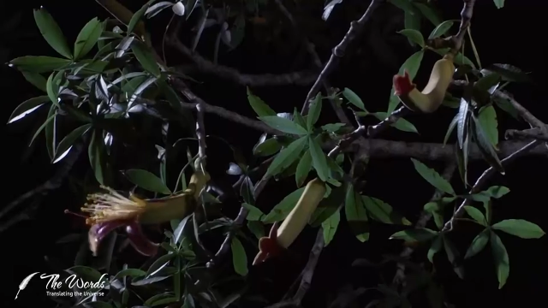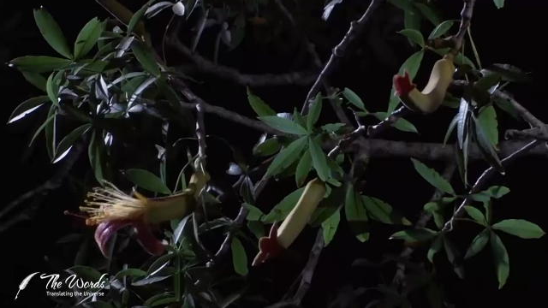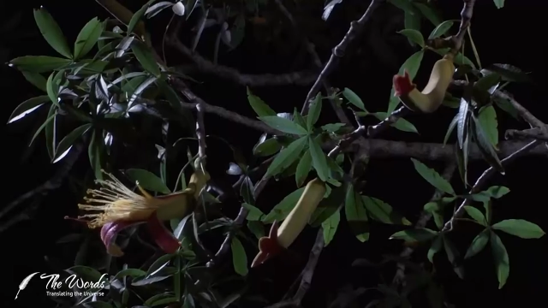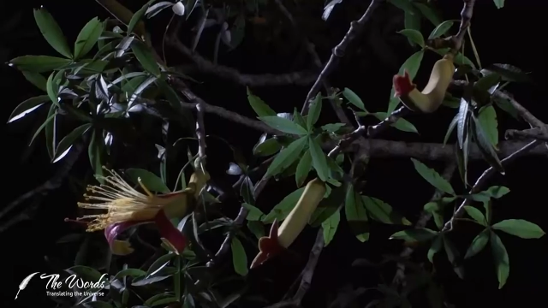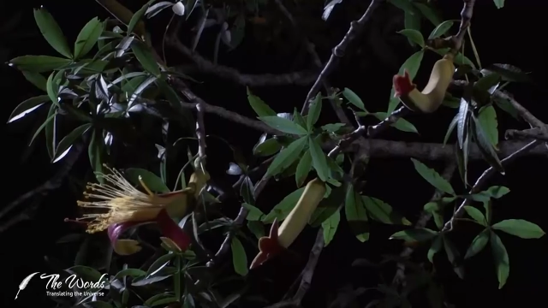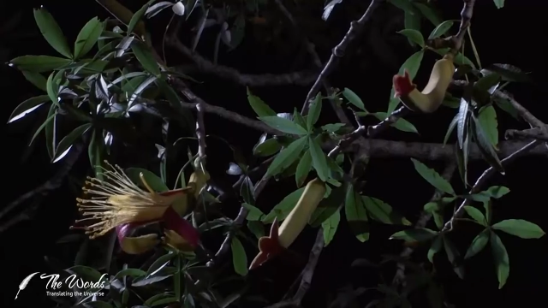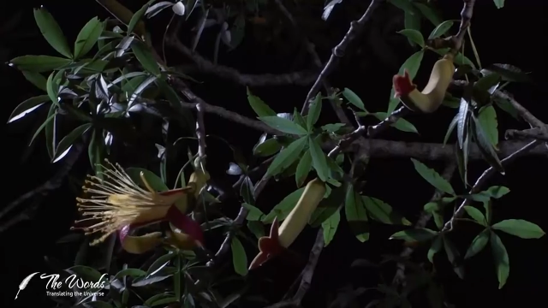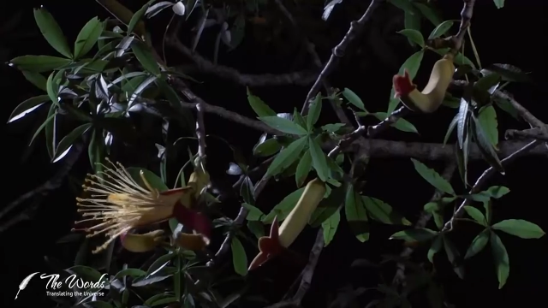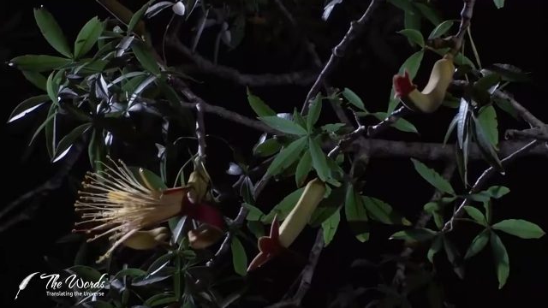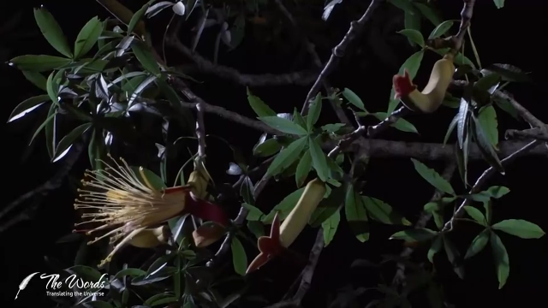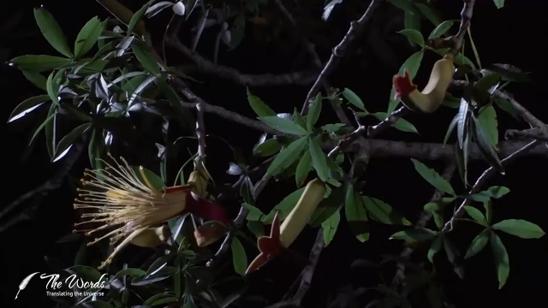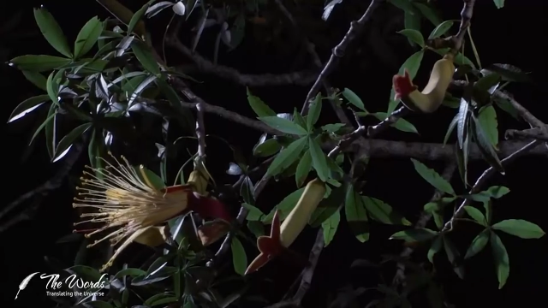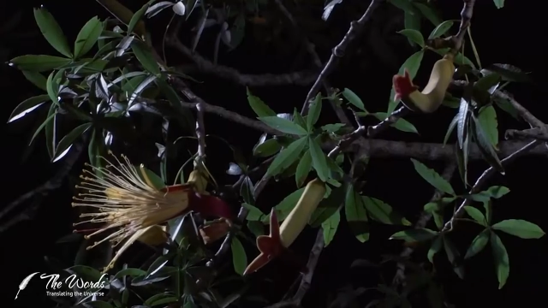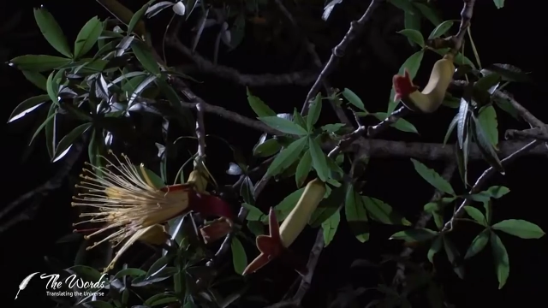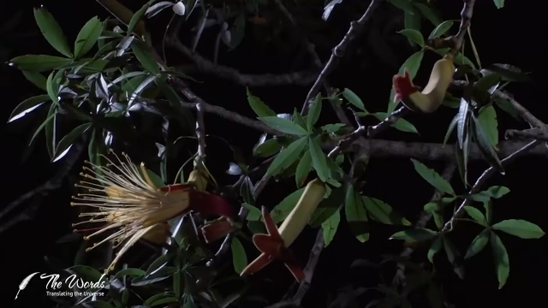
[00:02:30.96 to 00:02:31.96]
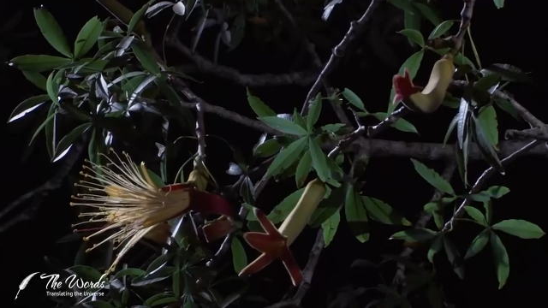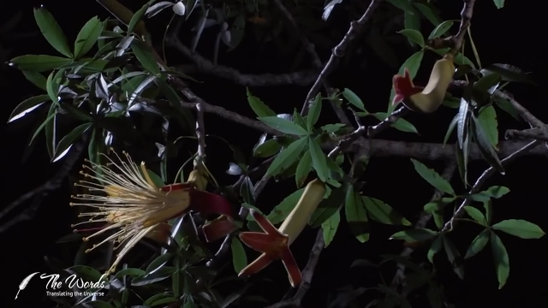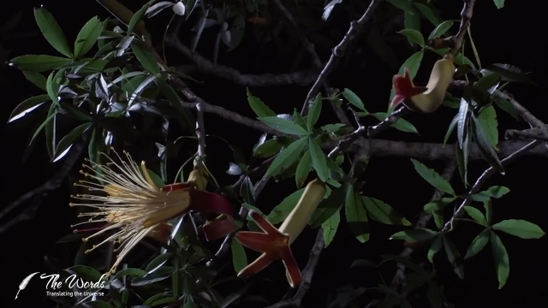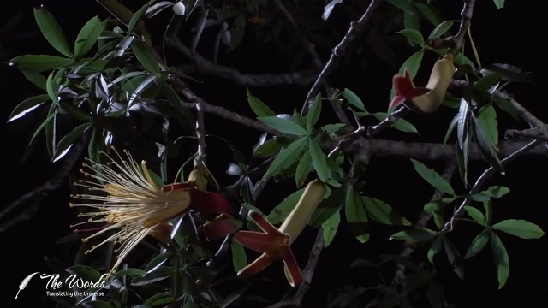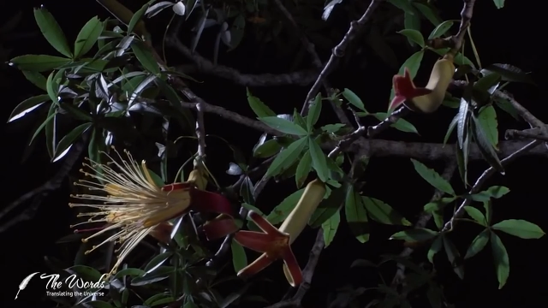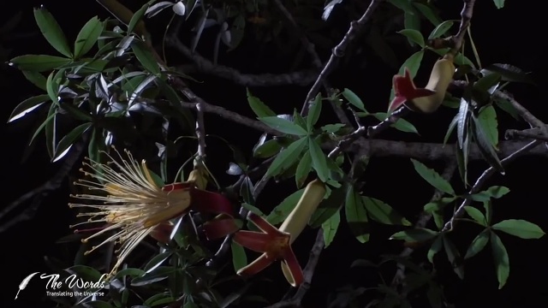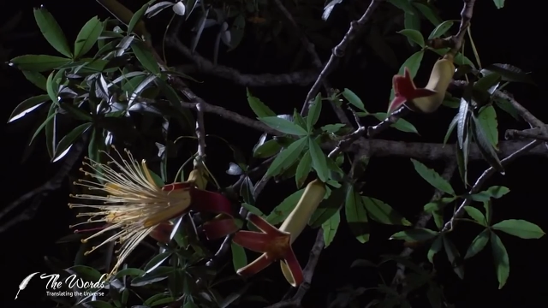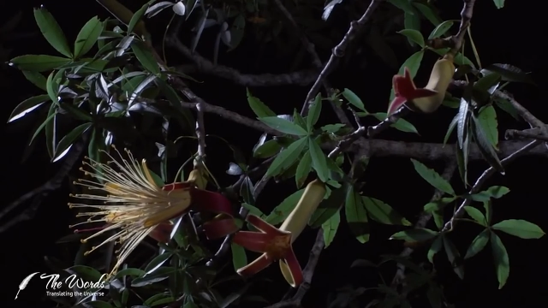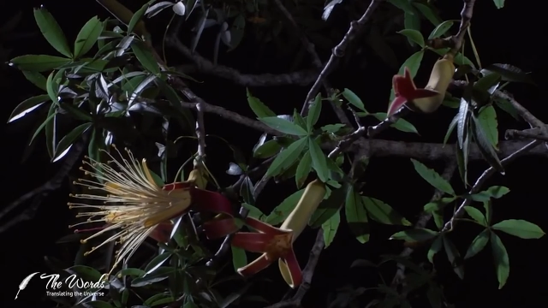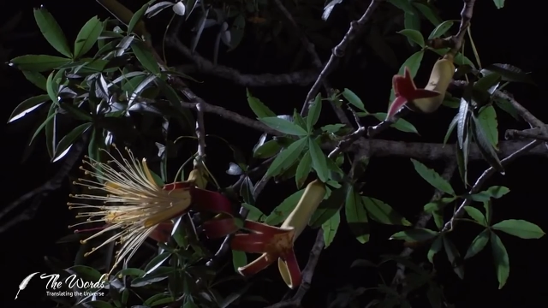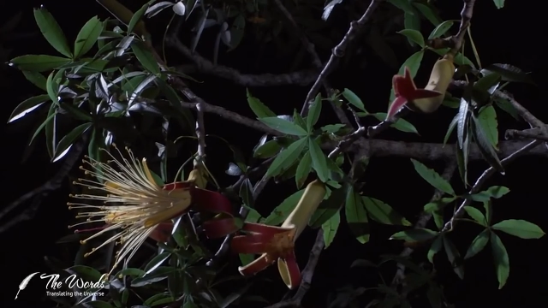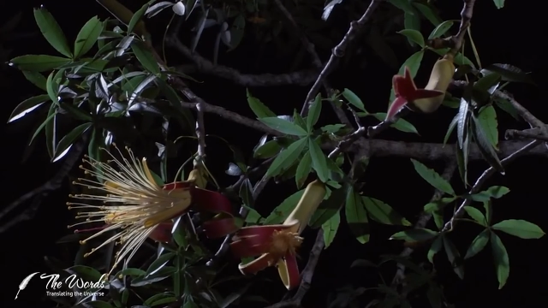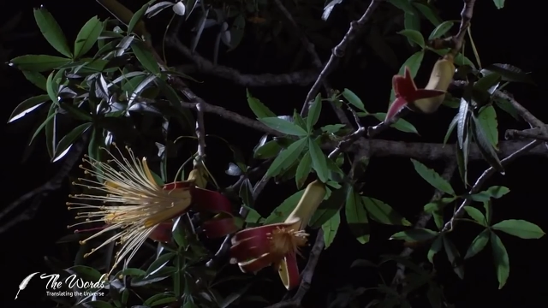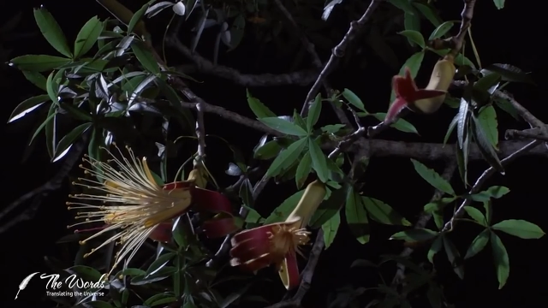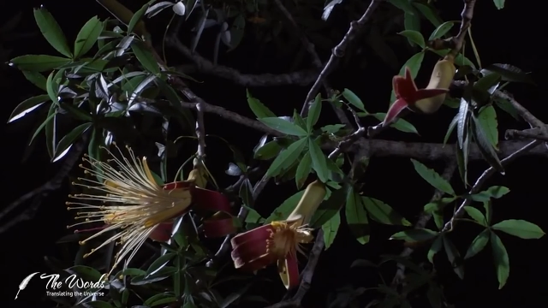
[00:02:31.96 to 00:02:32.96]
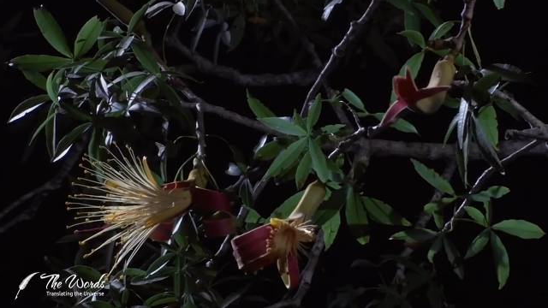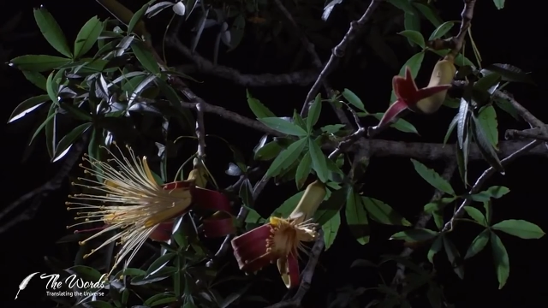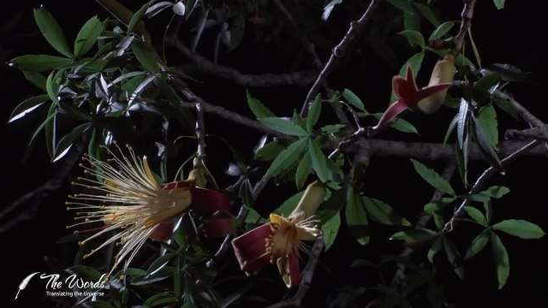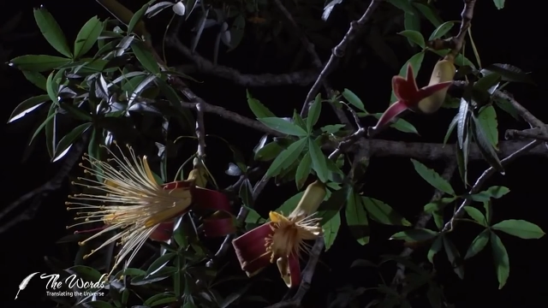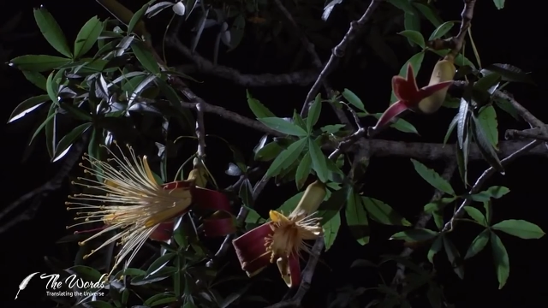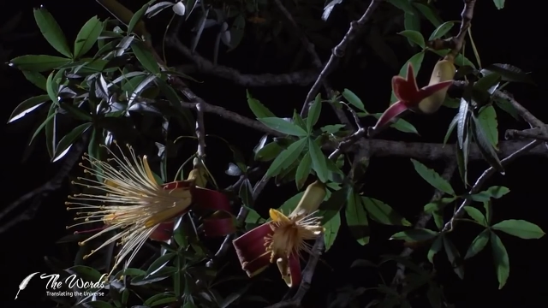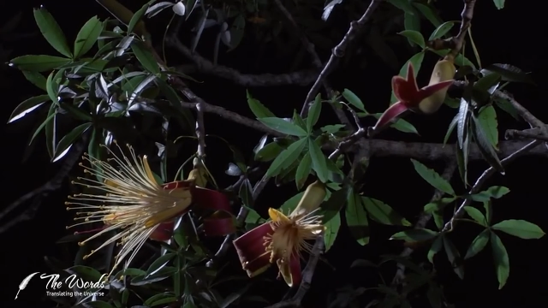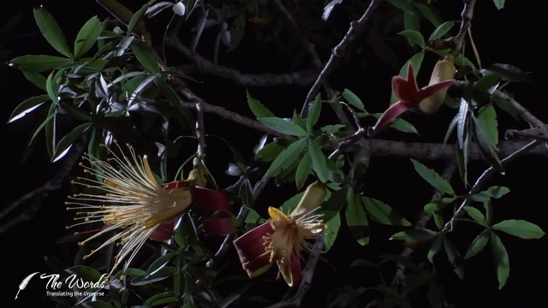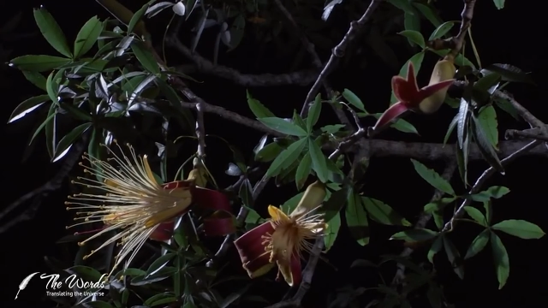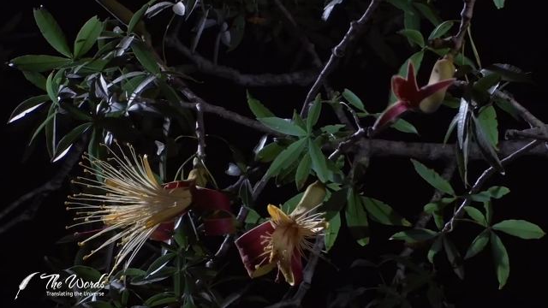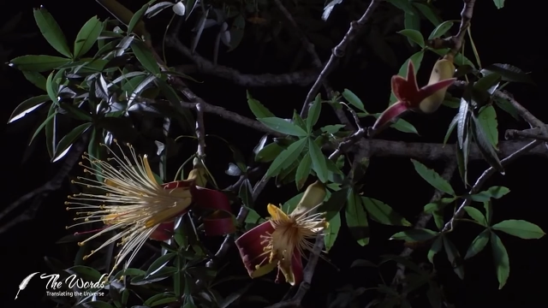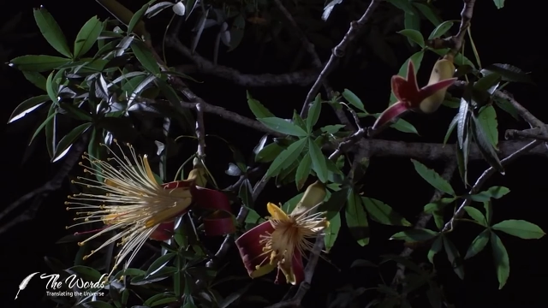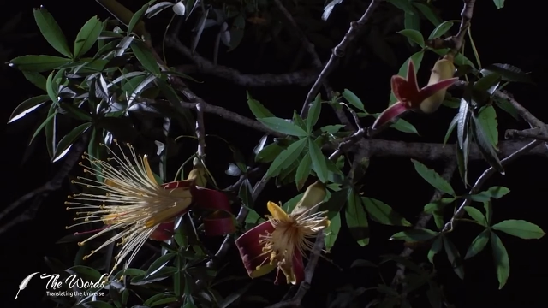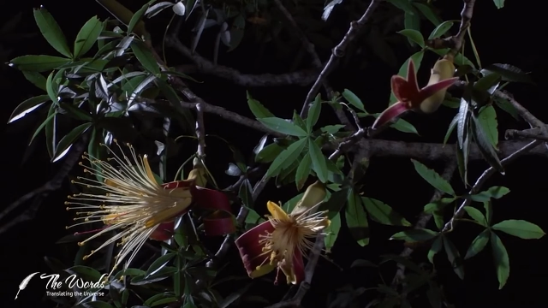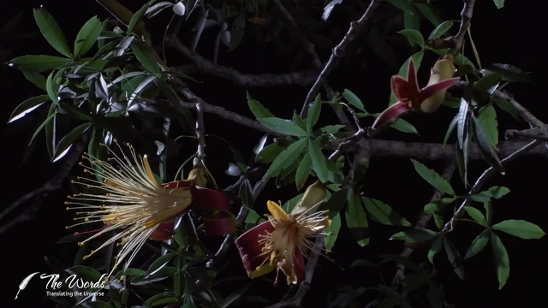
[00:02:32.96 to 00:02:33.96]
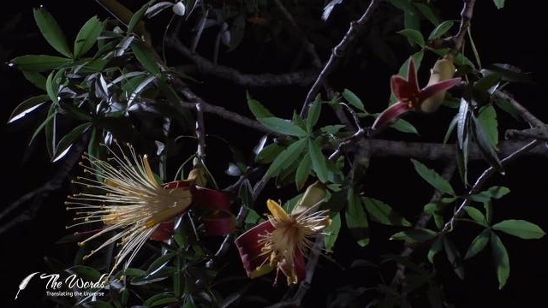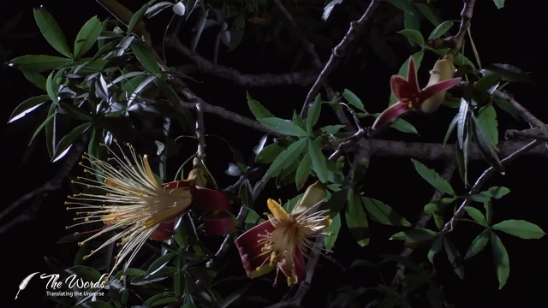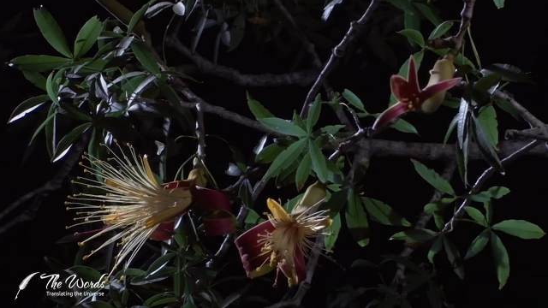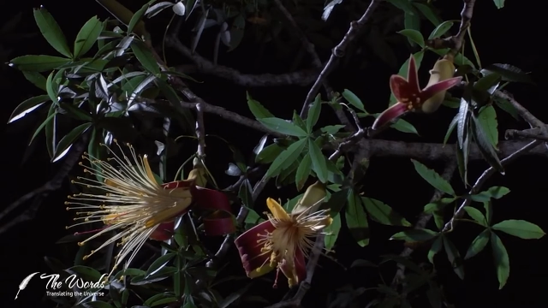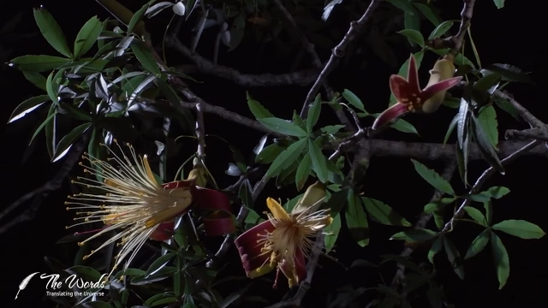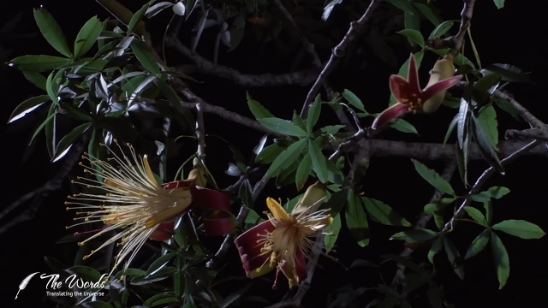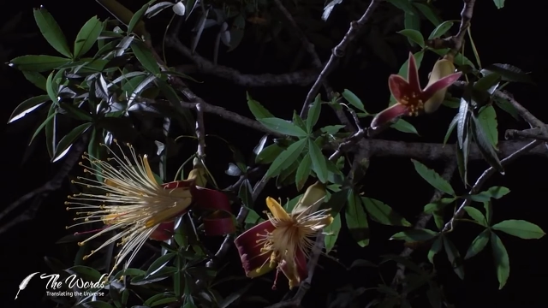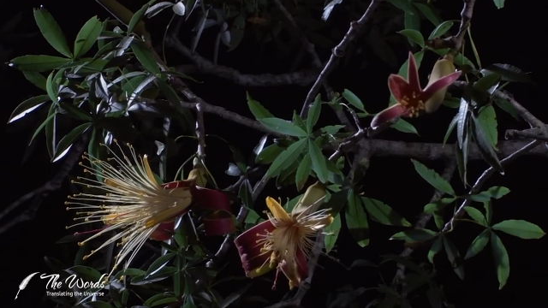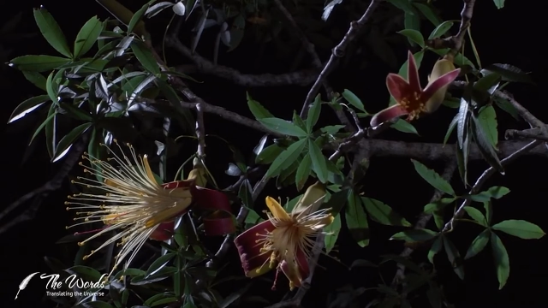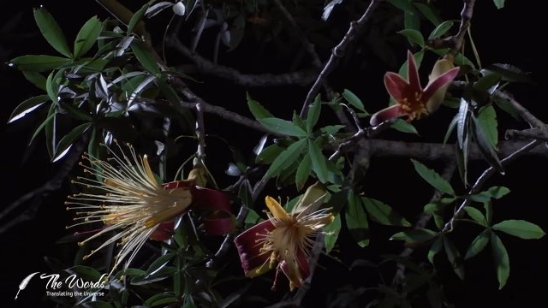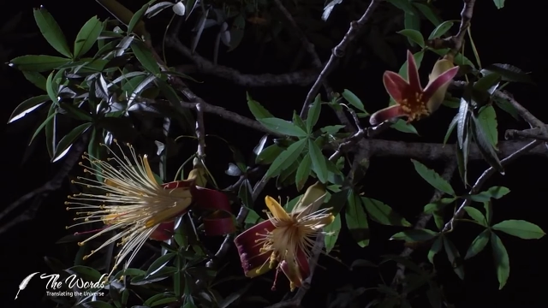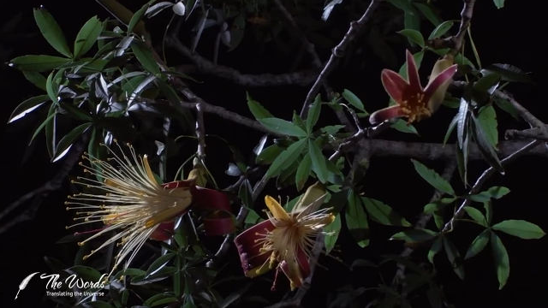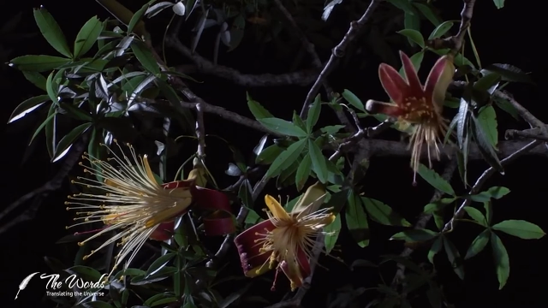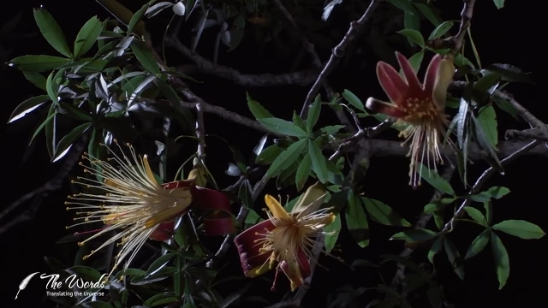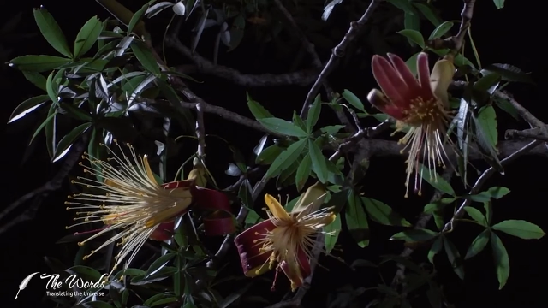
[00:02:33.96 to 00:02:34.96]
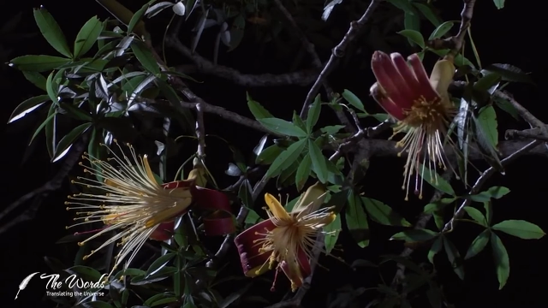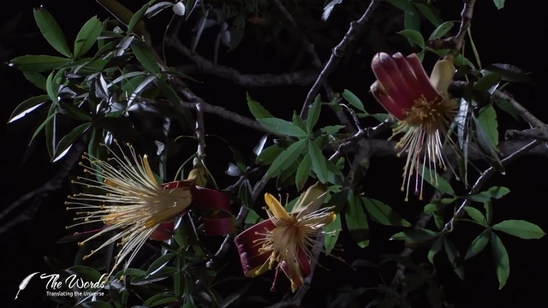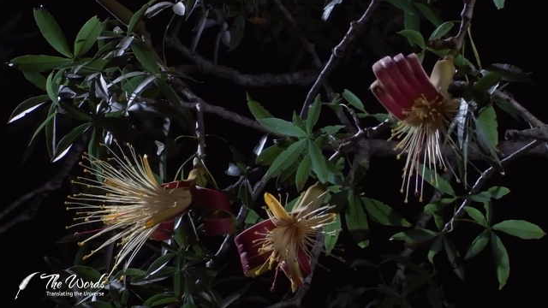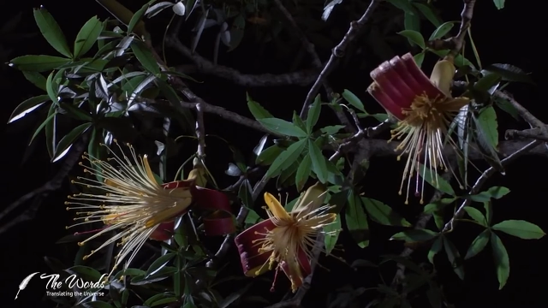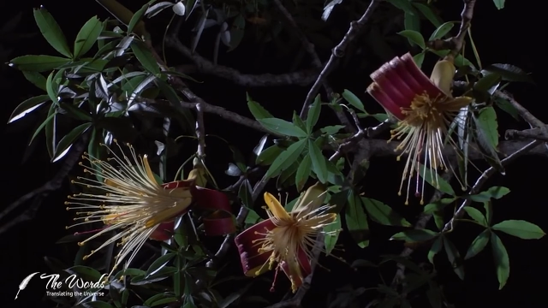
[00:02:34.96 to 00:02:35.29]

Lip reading: No face is visible, so there are no lips to read.